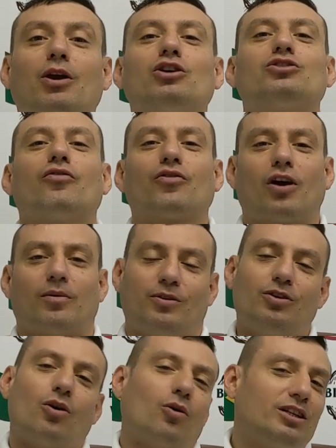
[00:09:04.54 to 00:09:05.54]
because of,
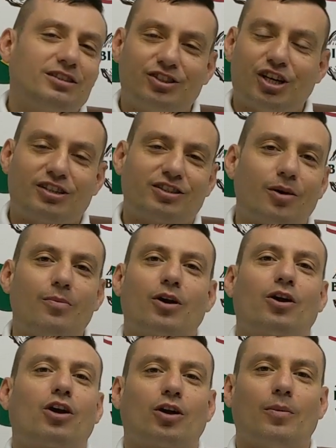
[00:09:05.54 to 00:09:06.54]
you know, it's just
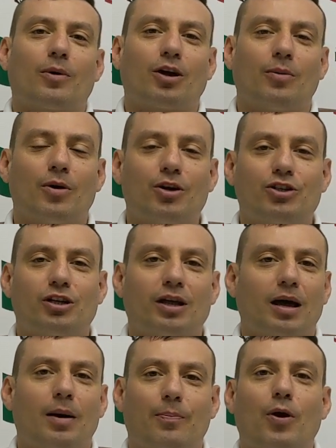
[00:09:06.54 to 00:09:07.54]
com com
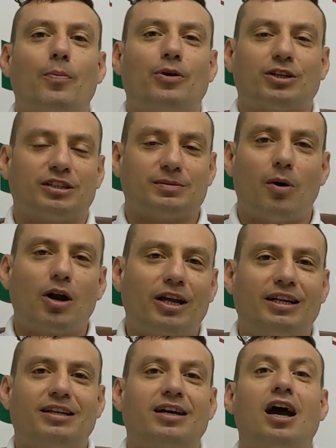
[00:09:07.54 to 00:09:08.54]
commercial uh, properties,
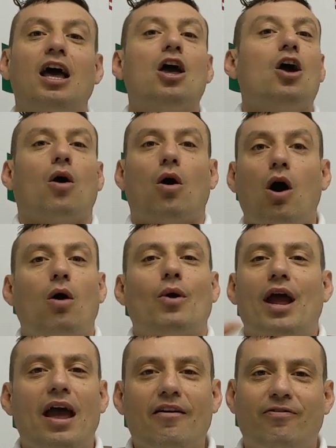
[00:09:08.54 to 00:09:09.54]
marketing. Oh,
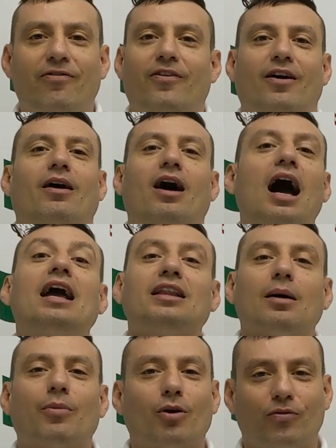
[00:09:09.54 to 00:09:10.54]
we have a high
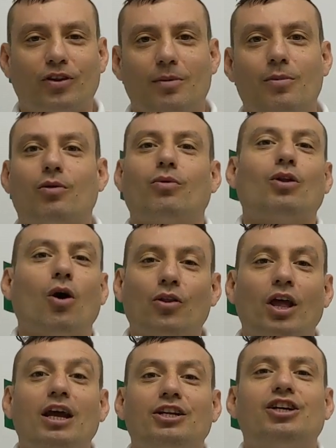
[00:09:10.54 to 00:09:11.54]
number of
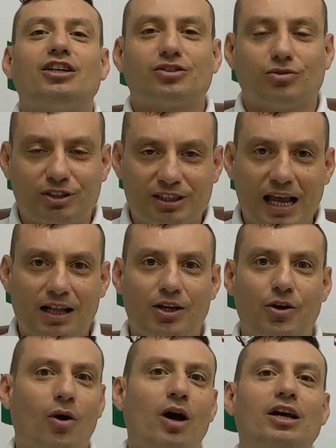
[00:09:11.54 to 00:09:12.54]
thymoquinone just to sell
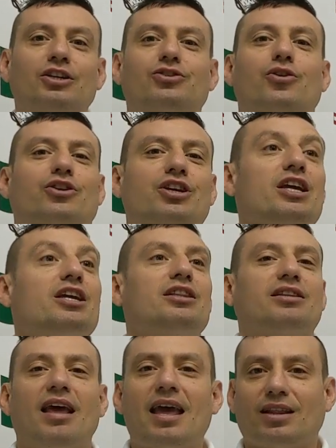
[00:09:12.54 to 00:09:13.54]
you
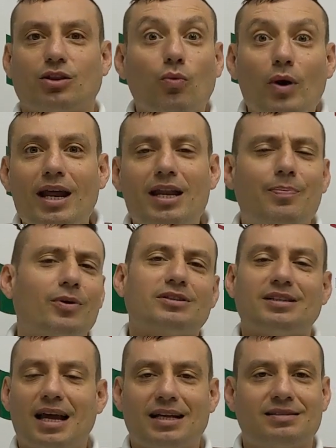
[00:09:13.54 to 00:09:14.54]
thirteen, ten, twenty
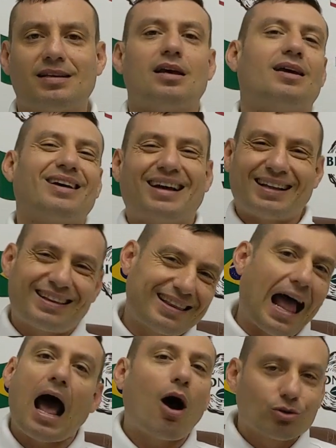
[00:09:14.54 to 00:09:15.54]
percent, one
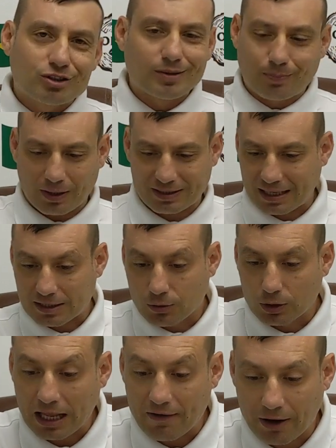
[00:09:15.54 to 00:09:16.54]
thousand percent,
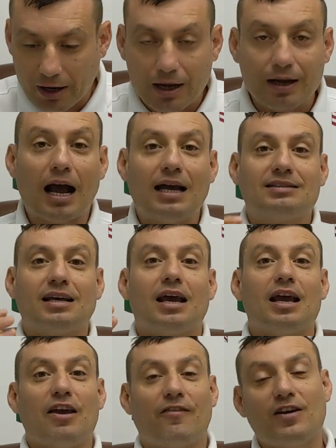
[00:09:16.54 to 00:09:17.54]
whatever. Guys,
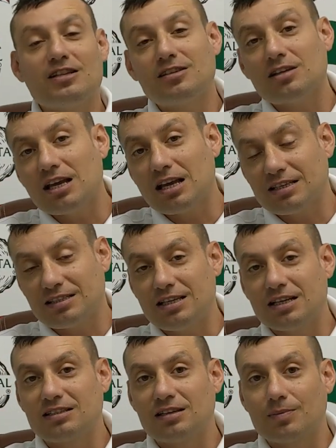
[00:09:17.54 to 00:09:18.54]
if it's
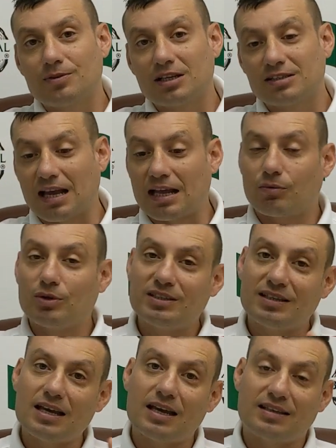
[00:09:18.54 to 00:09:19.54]
acidic substance, and we
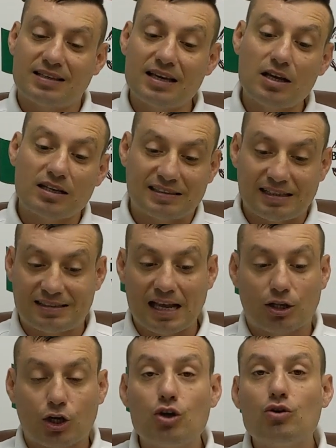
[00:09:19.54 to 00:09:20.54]
see, see
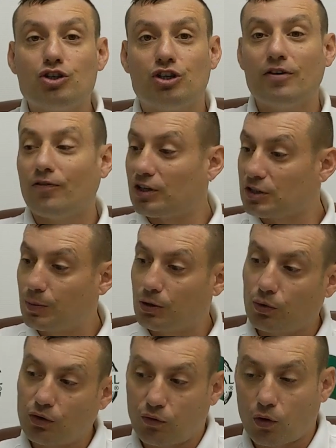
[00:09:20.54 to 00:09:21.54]
that huge difference
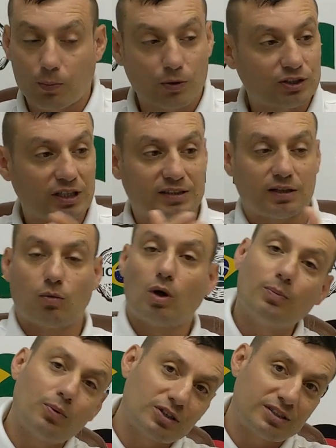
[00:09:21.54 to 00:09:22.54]
between four percent and
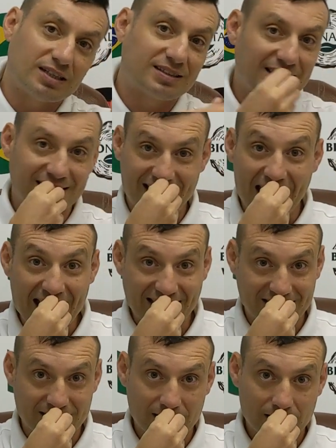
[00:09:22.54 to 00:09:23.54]
one percent in
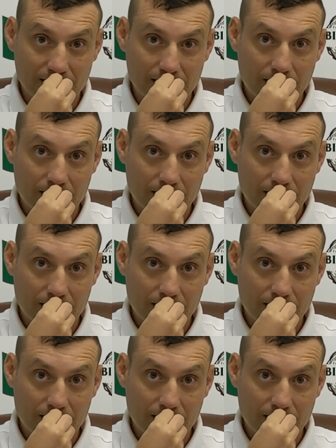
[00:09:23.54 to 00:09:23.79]
taste,